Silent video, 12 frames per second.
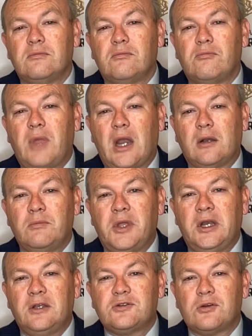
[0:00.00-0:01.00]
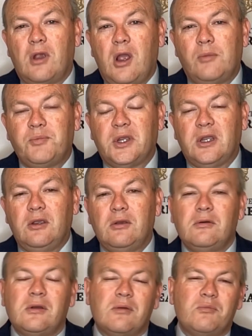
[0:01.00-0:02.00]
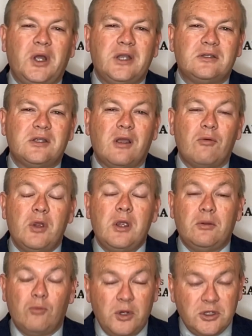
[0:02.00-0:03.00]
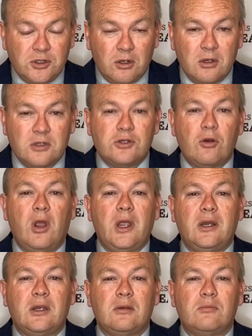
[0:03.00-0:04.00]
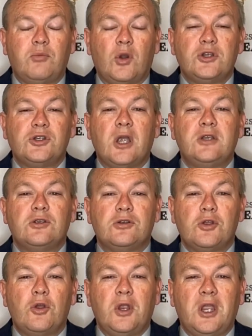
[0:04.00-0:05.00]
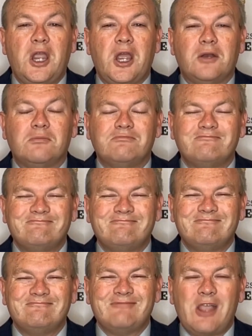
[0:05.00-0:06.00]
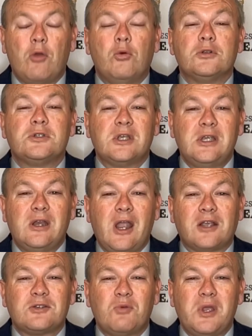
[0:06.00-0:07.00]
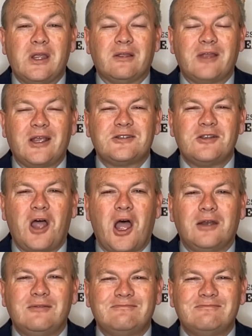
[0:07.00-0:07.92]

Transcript: metal minutes are helping you, but we sure enjoy it and appreciate you tuning in. We'll see you next week. Thanks a lot.